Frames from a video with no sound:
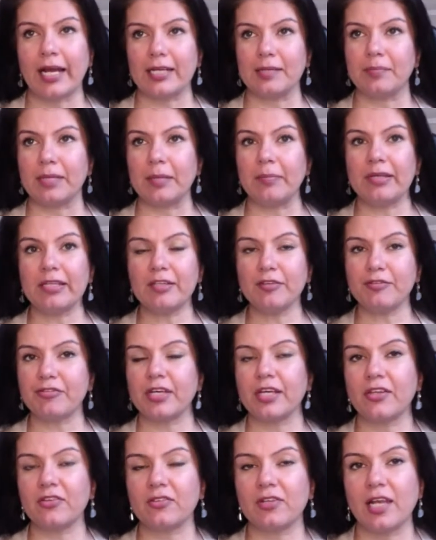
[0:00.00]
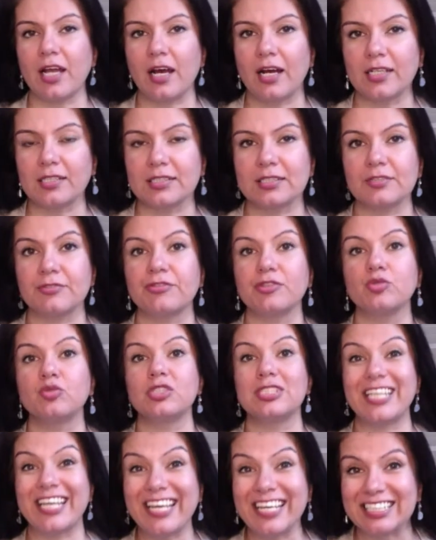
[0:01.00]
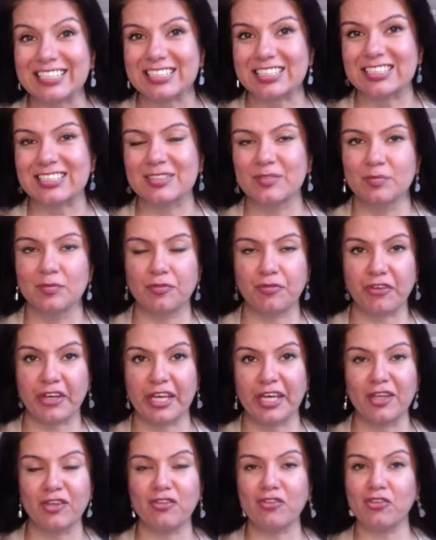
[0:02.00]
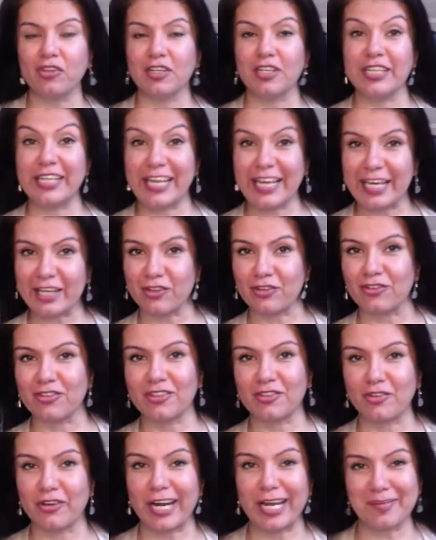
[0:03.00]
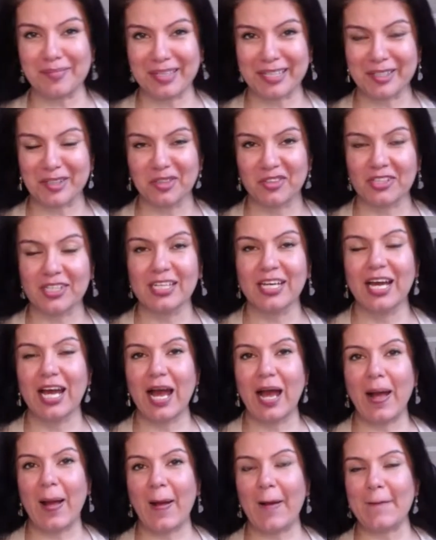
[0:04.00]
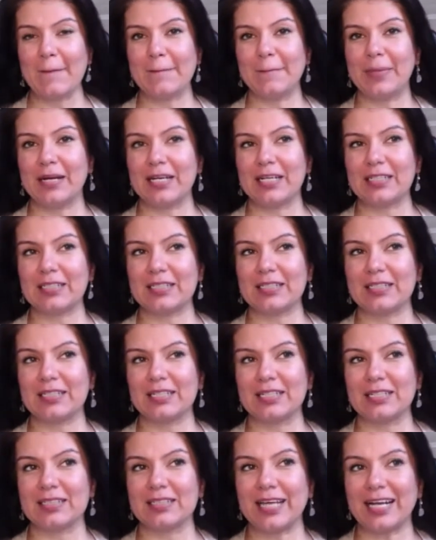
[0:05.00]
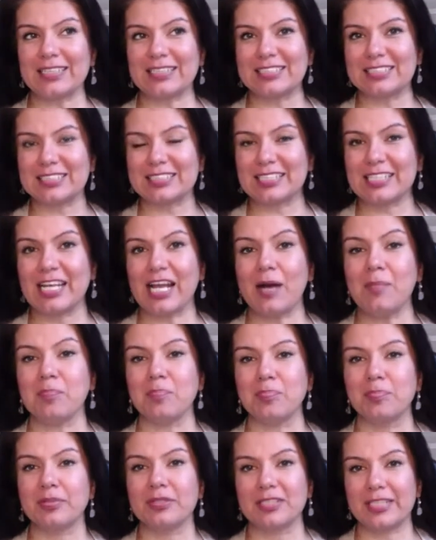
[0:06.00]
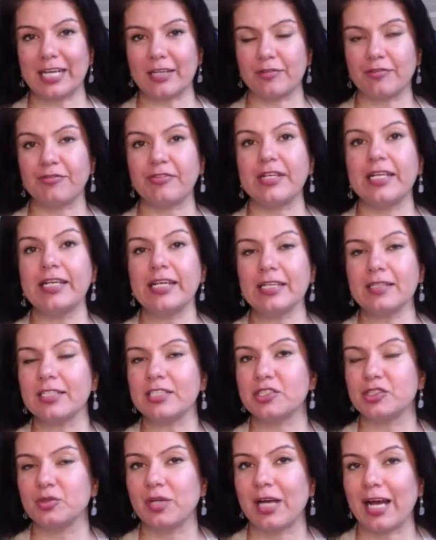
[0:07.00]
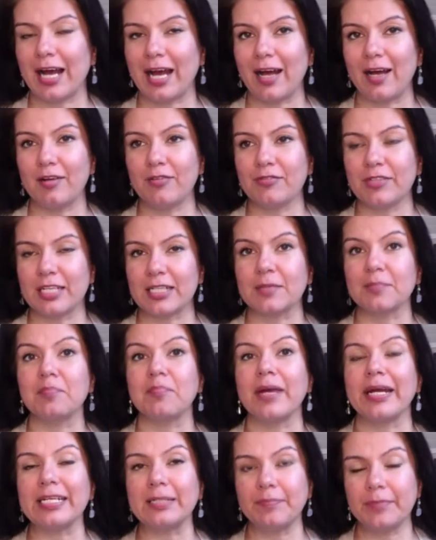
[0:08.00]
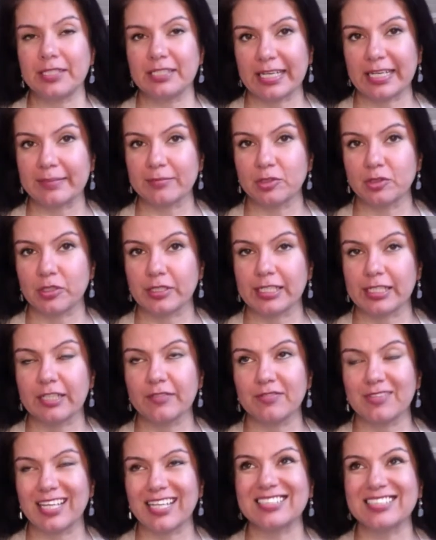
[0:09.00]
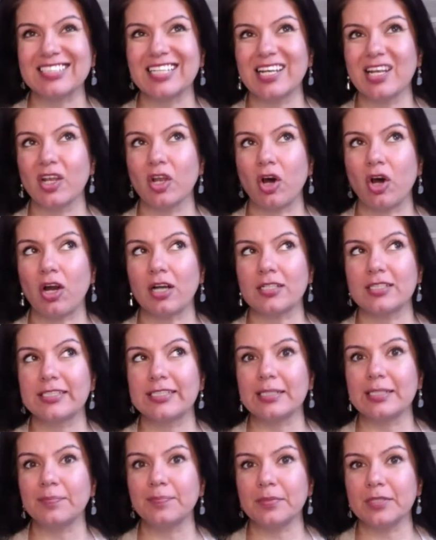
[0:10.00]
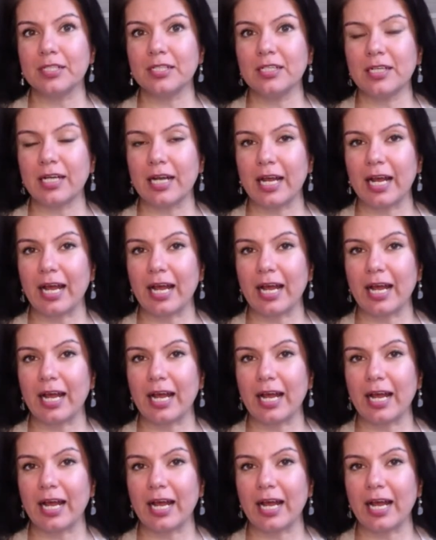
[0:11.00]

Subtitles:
And maybe the phase lasts a few days. Phase, days. It's rhyming, you see. But that slump, that feeling that you have that it might be time to leave, that's a lot deeper.